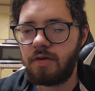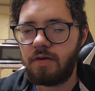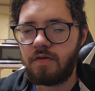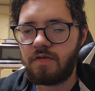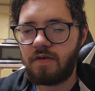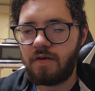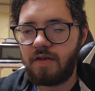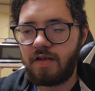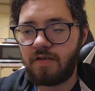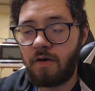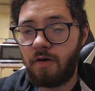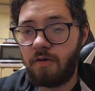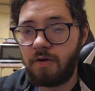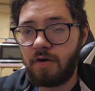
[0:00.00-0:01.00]
So that's a
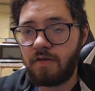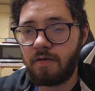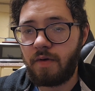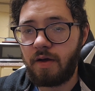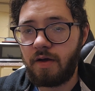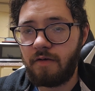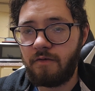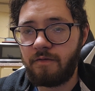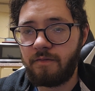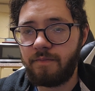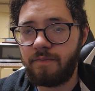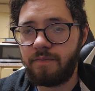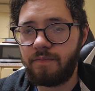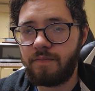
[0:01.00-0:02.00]
whole nother way of
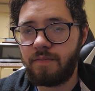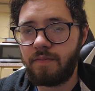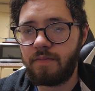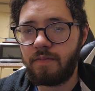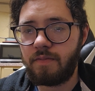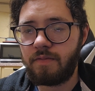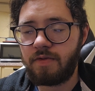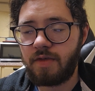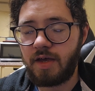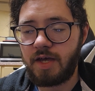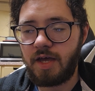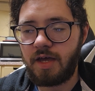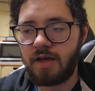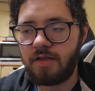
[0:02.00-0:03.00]

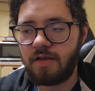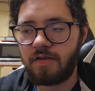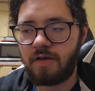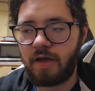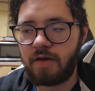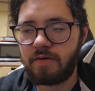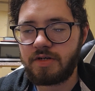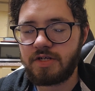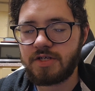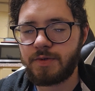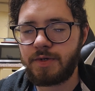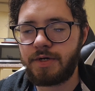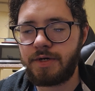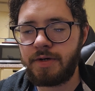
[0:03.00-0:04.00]
thinking in this language as
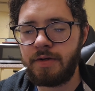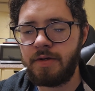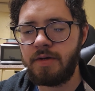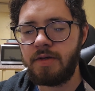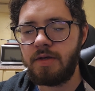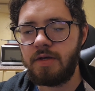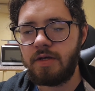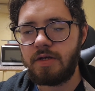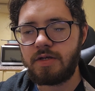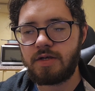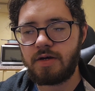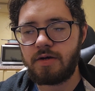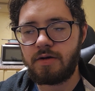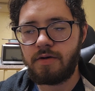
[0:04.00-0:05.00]
well.
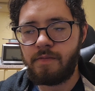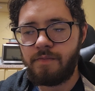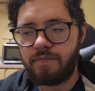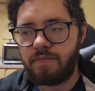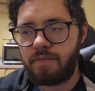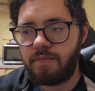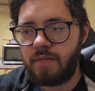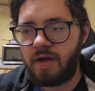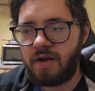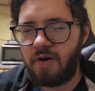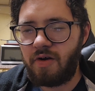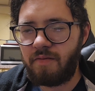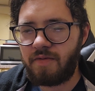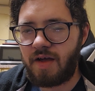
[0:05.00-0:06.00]
So I
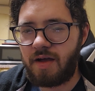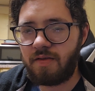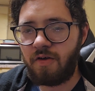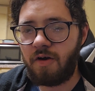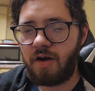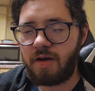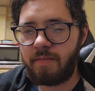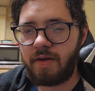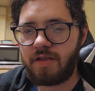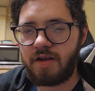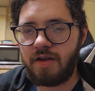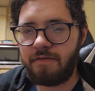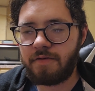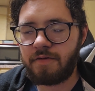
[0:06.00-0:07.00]
know I'm kind of talking about the
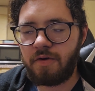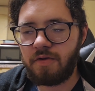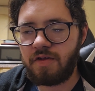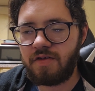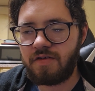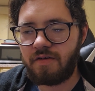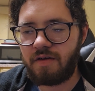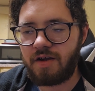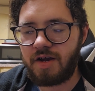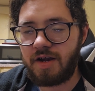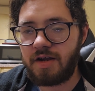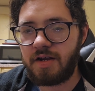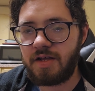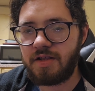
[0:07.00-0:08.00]
difficulties of it, and
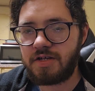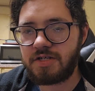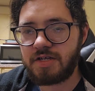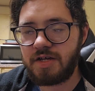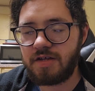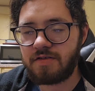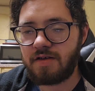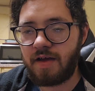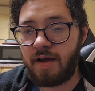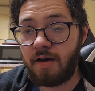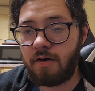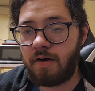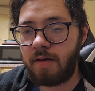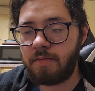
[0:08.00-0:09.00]
I need to just get to
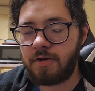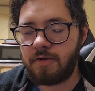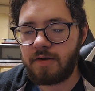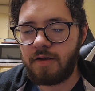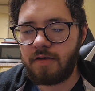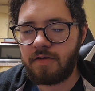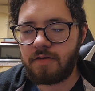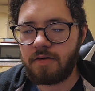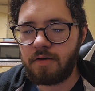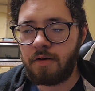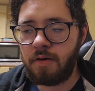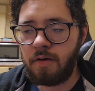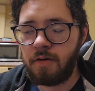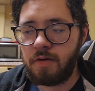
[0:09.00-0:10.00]
how I'm doing it.
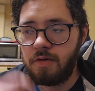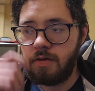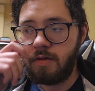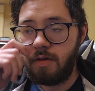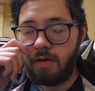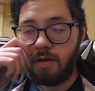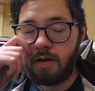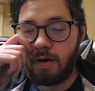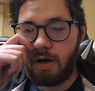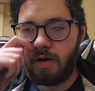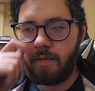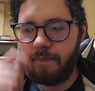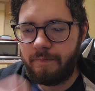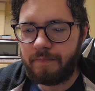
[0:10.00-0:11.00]
So
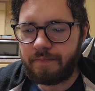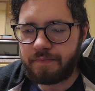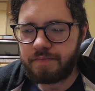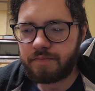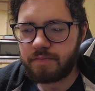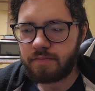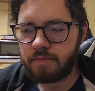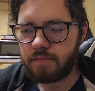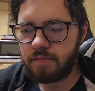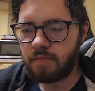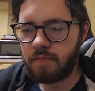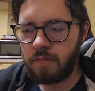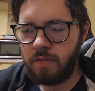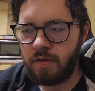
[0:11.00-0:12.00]

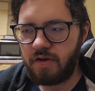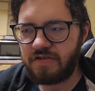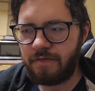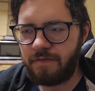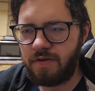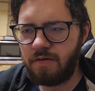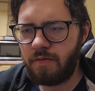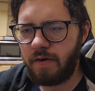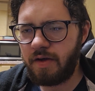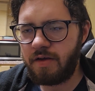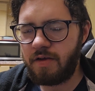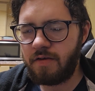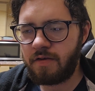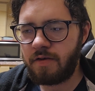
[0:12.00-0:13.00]
there's a few
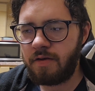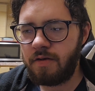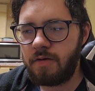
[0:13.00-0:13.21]
ways